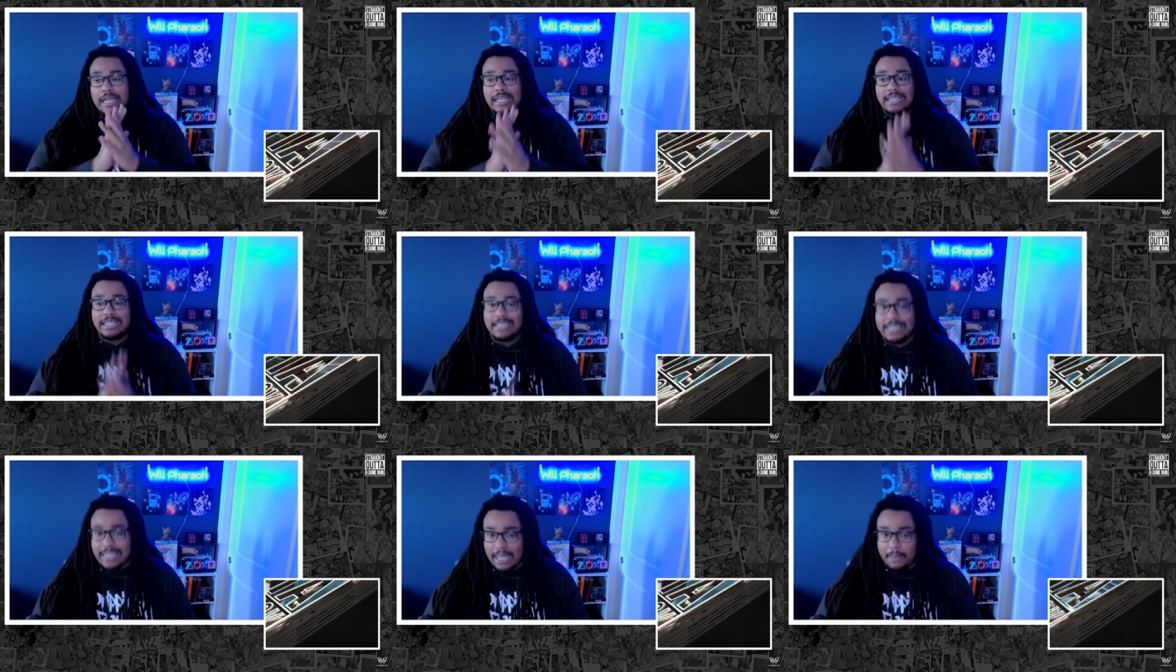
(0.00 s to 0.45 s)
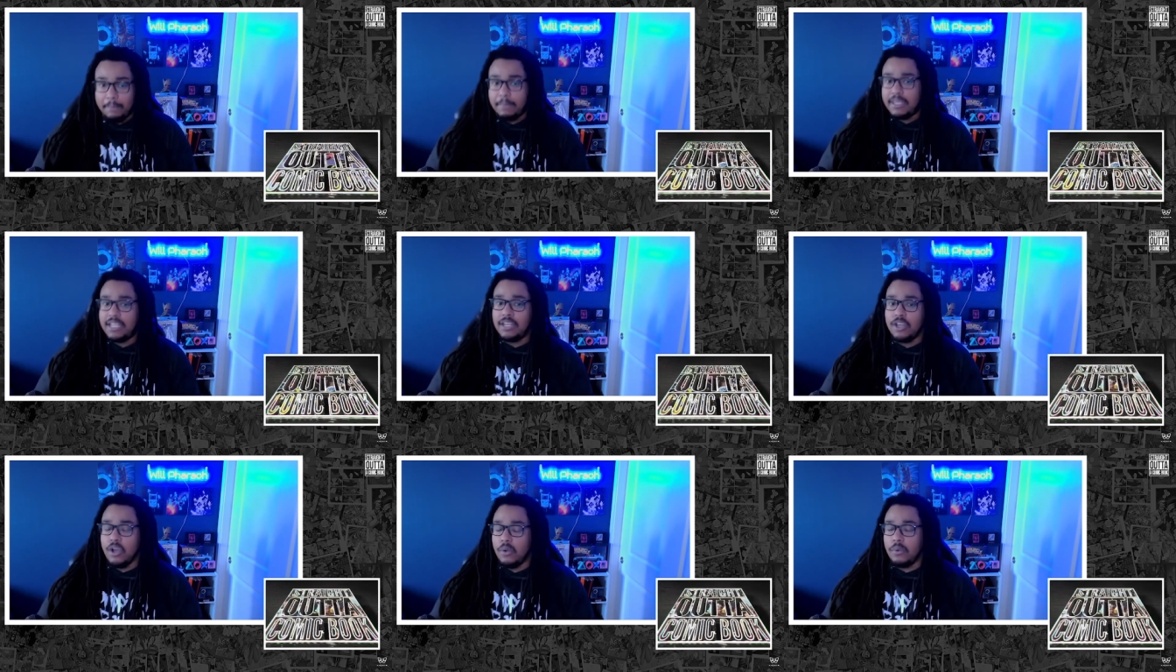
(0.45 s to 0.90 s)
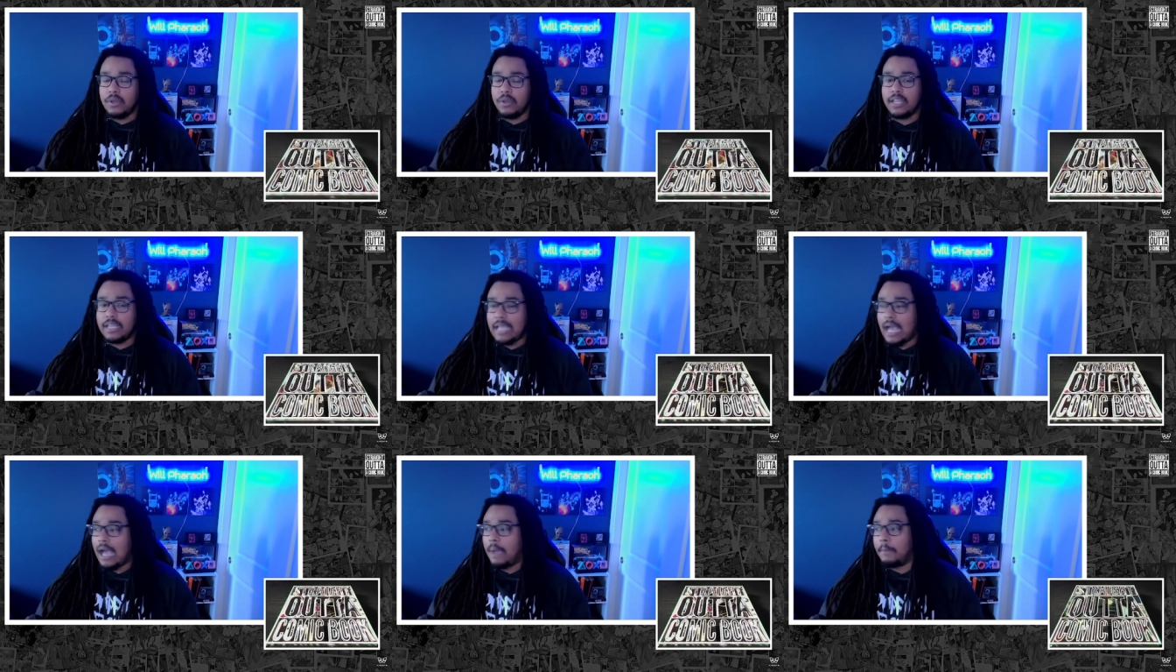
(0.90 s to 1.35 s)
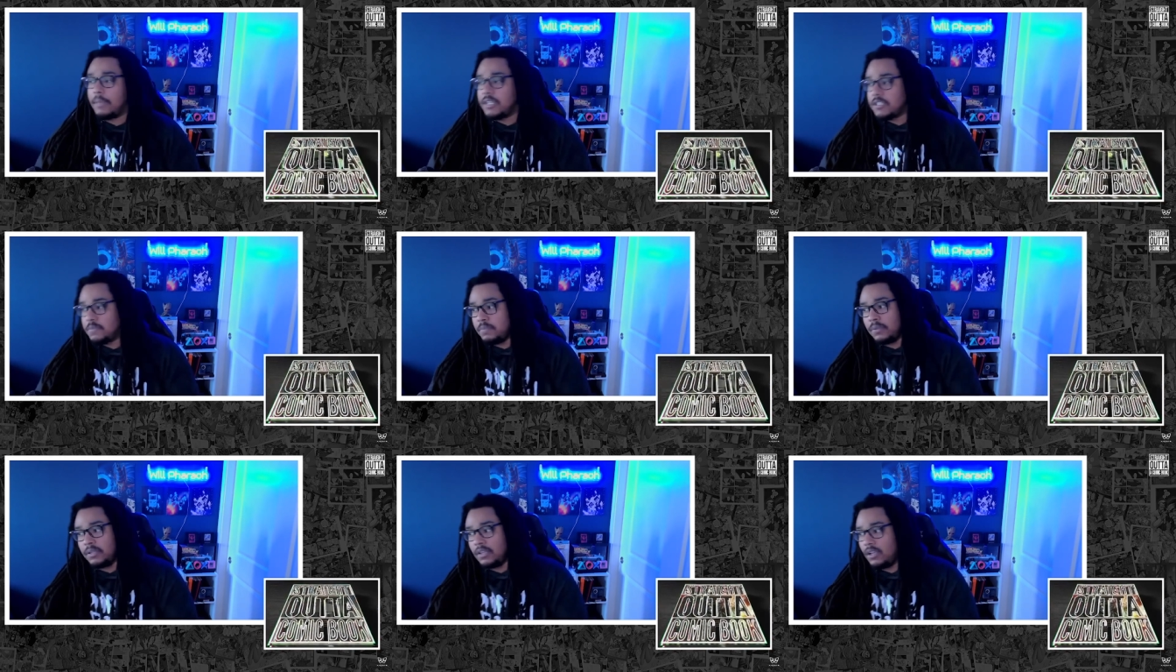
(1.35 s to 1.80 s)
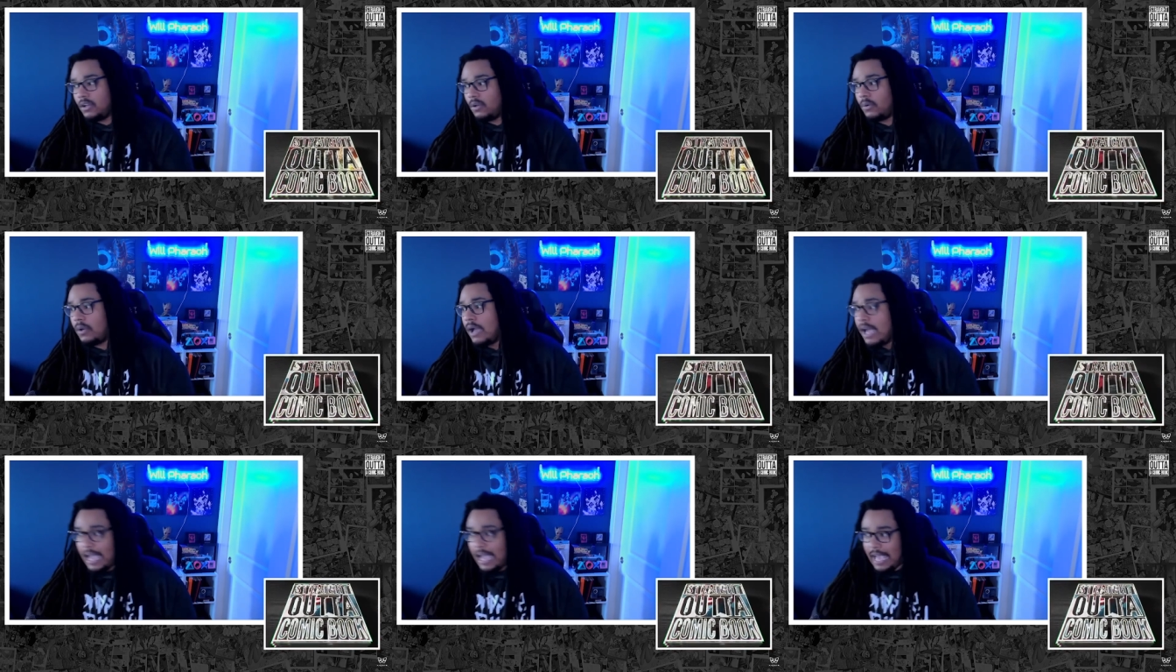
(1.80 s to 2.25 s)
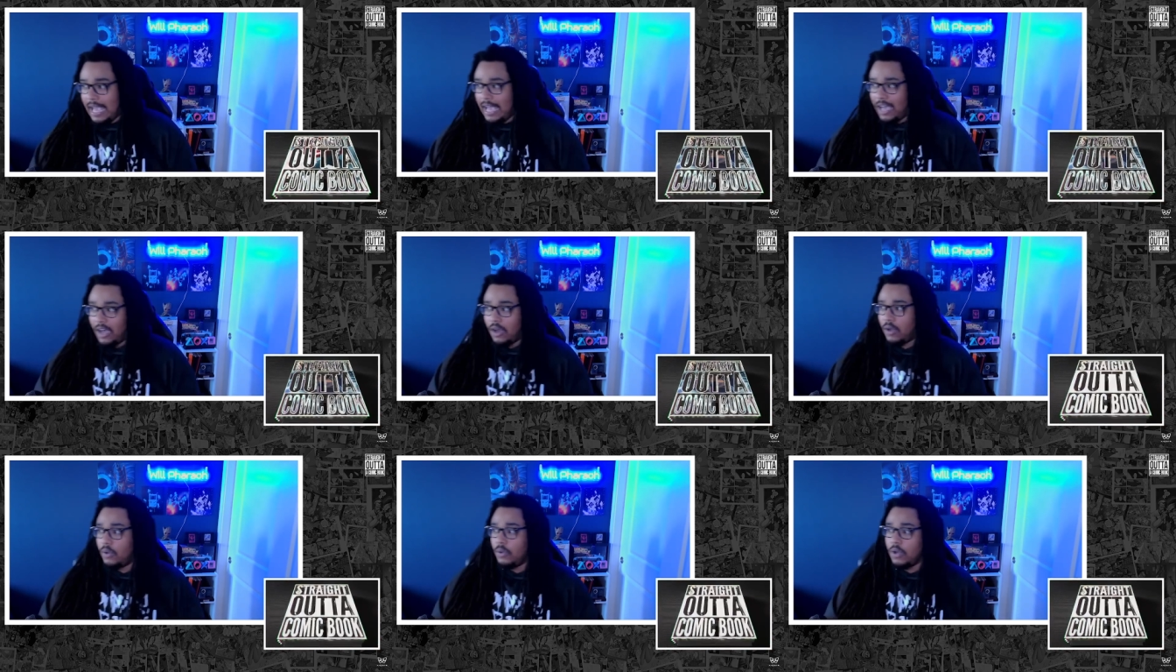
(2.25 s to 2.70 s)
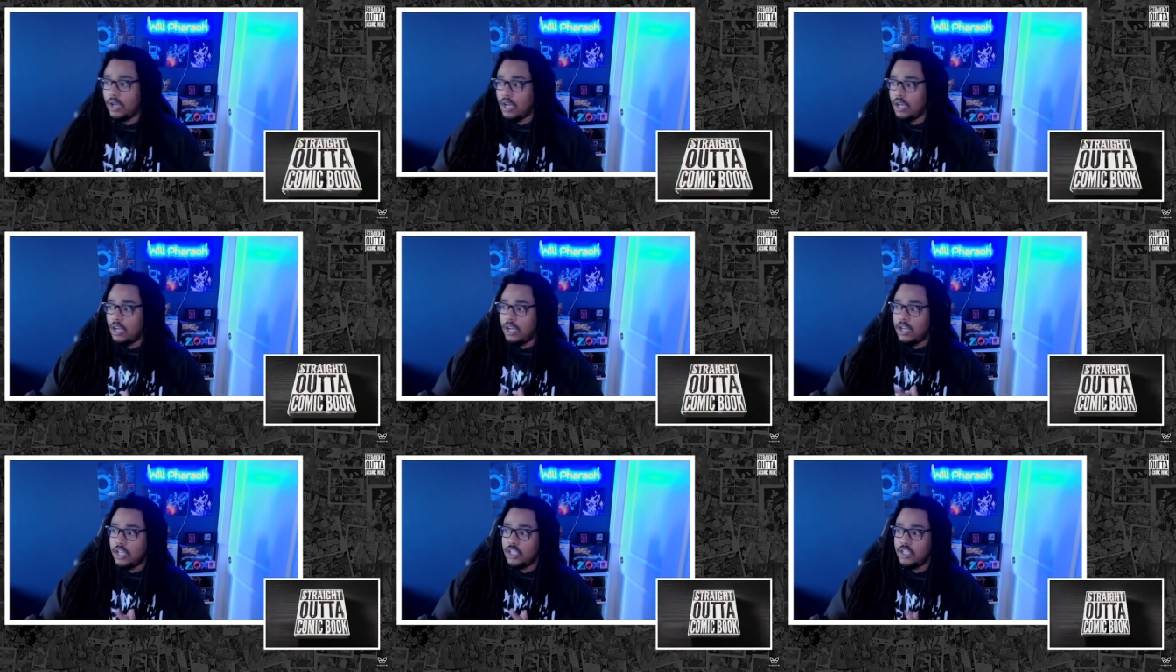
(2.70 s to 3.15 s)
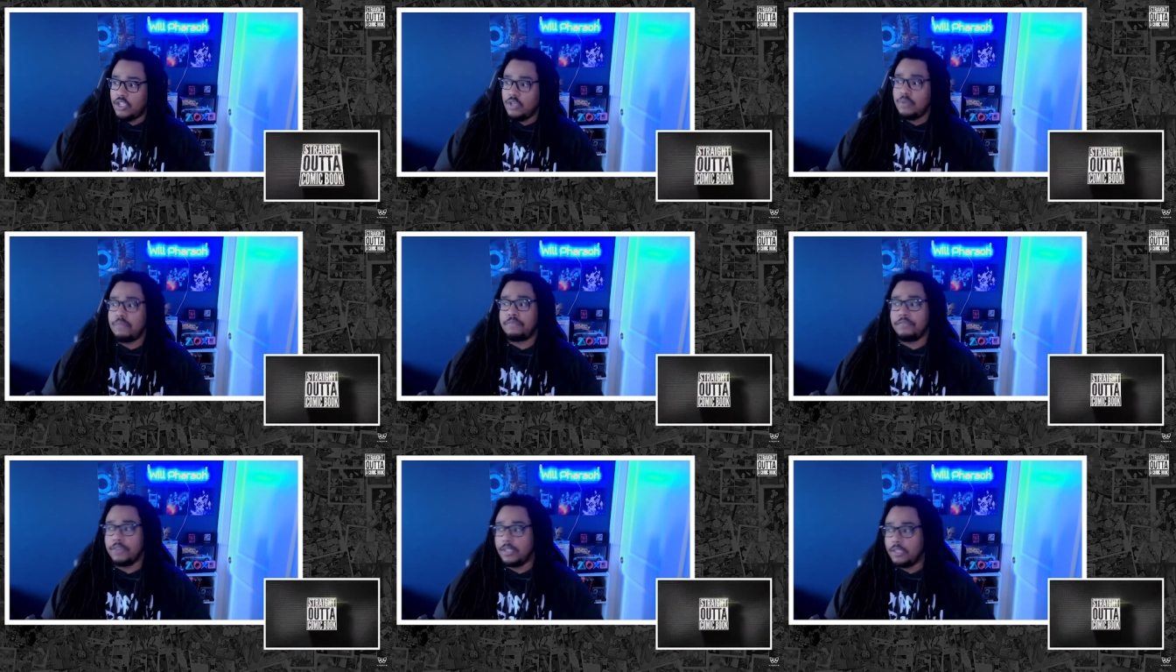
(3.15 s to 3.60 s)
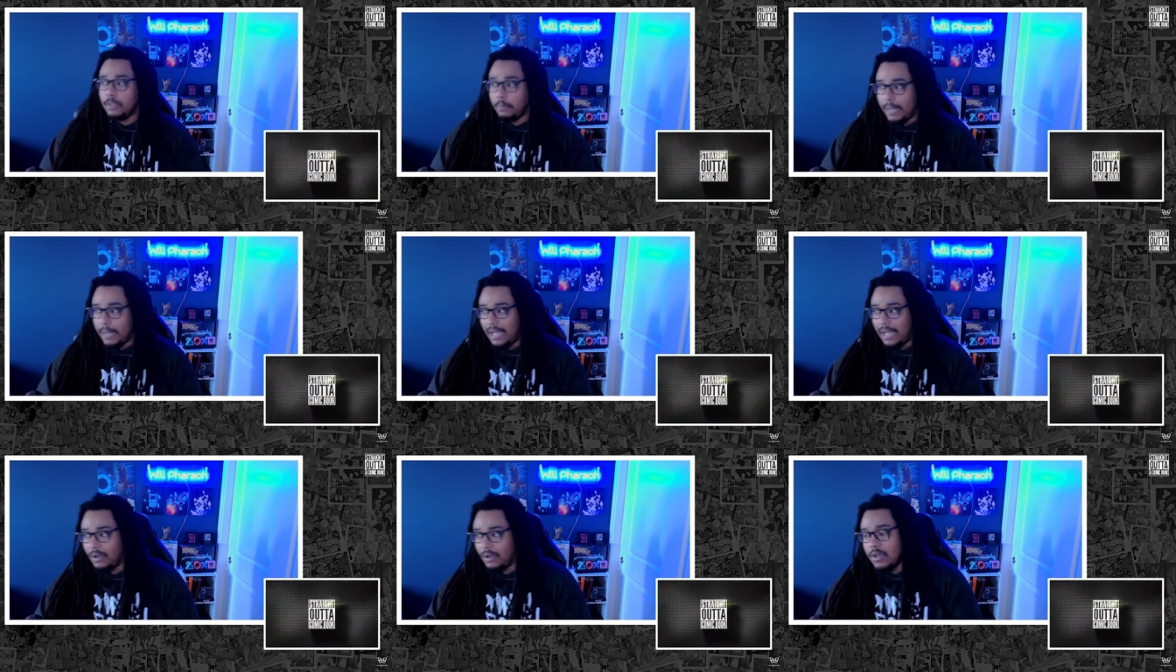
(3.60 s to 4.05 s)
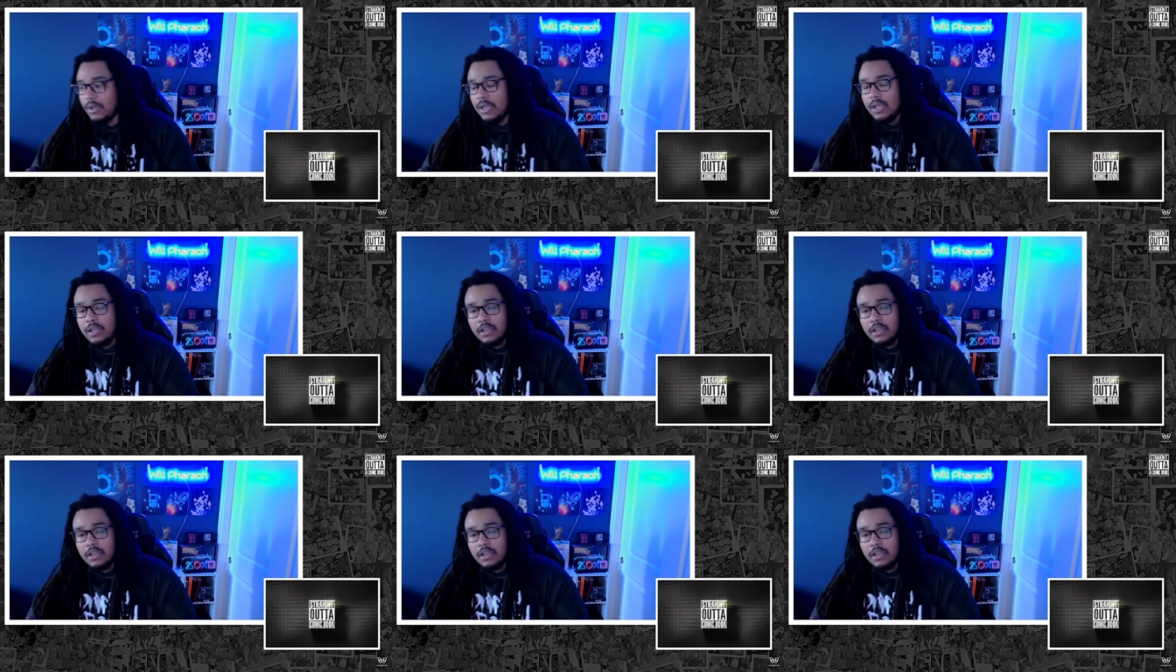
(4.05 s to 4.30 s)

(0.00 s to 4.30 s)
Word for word: Let me know in the comments below how you feel about